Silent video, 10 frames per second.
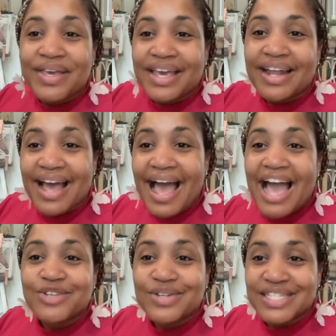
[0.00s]
get a
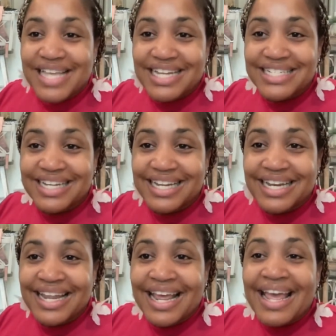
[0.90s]
Hydra session
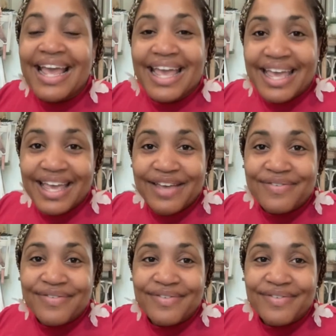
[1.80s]
if